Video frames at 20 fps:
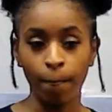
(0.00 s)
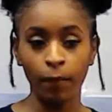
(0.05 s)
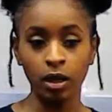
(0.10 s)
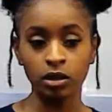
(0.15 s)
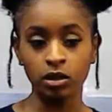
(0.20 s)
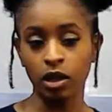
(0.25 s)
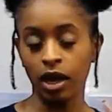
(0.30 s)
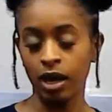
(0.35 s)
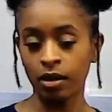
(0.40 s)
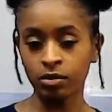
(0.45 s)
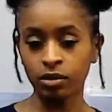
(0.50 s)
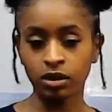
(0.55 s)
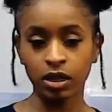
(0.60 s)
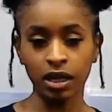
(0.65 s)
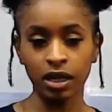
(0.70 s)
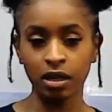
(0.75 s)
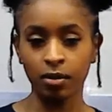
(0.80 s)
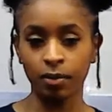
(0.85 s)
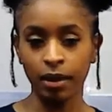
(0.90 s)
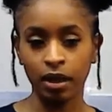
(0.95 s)
So I was
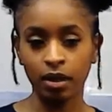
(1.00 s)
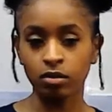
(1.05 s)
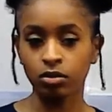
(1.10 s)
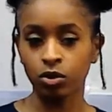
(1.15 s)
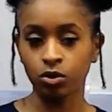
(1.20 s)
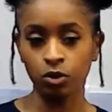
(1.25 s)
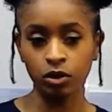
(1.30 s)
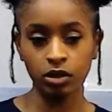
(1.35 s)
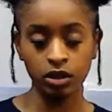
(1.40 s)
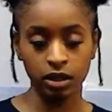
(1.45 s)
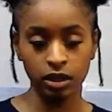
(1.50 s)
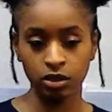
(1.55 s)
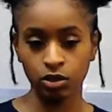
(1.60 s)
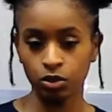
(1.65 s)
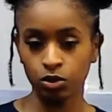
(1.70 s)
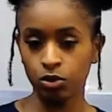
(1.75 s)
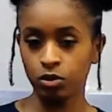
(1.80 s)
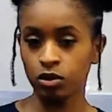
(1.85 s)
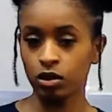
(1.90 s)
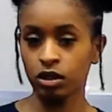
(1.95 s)
thinking about the
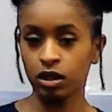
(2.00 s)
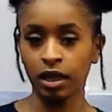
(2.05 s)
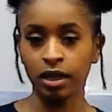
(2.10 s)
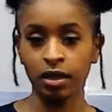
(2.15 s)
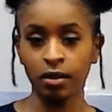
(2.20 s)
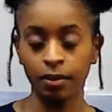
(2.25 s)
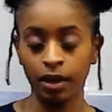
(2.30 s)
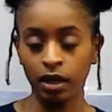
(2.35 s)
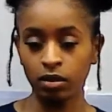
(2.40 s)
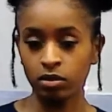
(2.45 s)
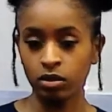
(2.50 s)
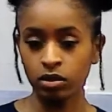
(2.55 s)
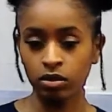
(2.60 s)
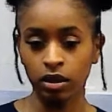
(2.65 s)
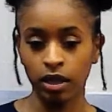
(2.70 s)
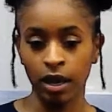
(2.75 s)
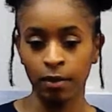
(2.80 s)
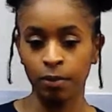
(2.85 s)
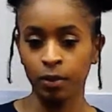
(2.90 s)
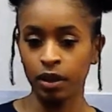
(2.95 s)
credentials and thinking about the
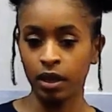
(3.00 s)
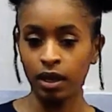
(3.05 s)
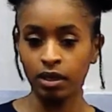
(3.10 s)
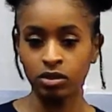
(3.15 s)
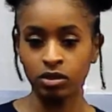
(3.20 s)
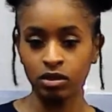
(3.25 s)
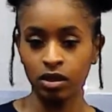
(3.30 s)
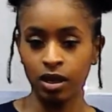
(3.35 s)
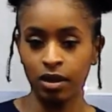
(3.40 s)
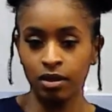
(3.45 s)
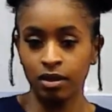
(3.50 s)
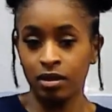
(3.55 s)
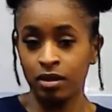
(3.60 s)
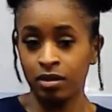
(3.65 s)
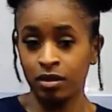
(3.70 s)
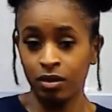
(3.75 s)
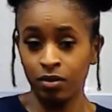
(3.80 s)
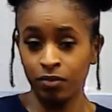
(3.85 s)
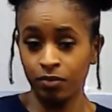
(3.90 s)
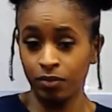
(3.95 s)
application,
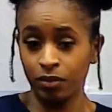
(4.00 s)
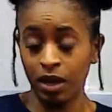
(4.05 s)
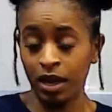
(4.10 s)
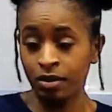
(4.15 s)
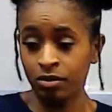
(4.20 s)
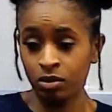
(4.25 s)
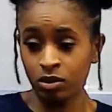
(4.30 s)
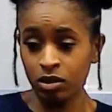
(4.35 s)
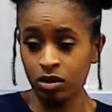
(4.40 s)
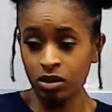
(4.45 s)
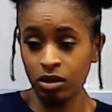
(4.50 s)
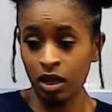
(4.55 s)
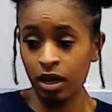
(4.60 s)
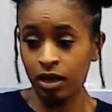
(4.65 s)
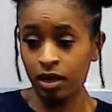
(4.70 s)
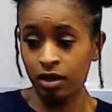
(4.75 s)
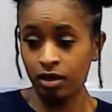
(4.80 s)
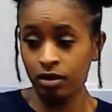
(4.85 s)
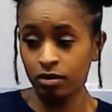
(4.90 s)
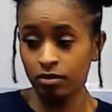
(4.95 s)
and I was just
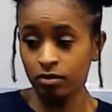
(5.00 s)
like,